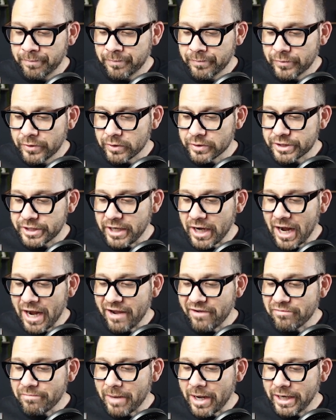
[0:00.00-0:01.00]
You'll see I
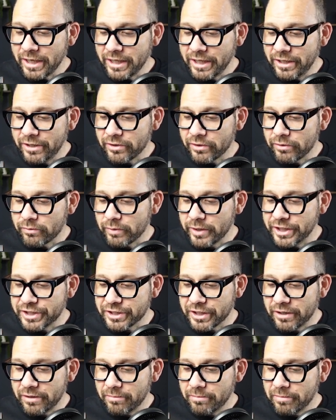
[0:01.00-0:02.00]
have mine here in
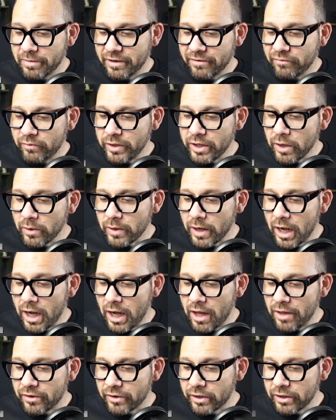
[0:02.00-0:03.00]
Recent, but if we go to
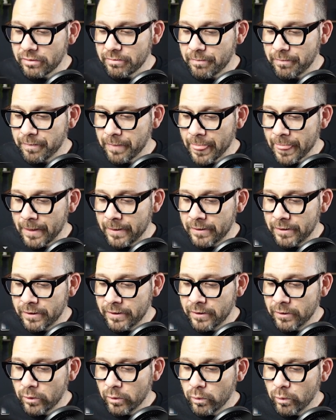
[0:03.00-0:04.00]
Other,
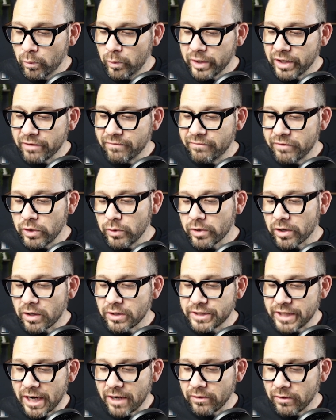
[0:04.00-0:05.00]
we can view in our
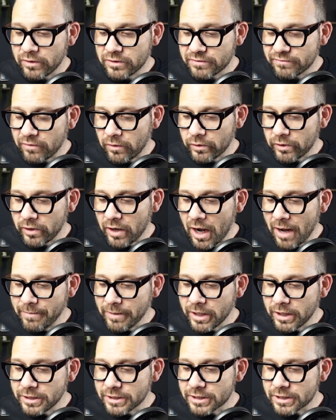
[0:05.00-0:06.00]
Downloads folder. I'm
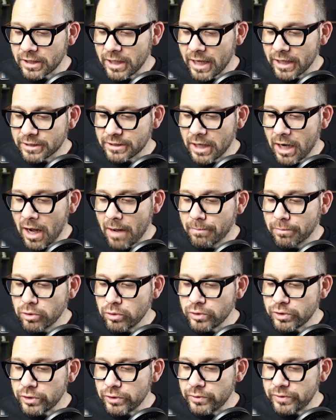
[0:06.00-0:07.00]
going to select
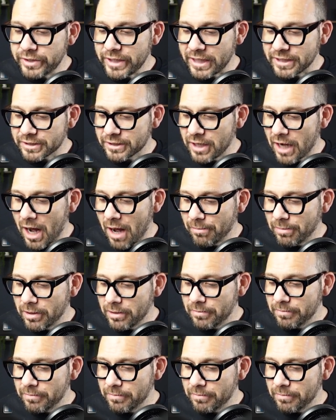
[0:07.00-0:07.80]
Ubuntu Desktop.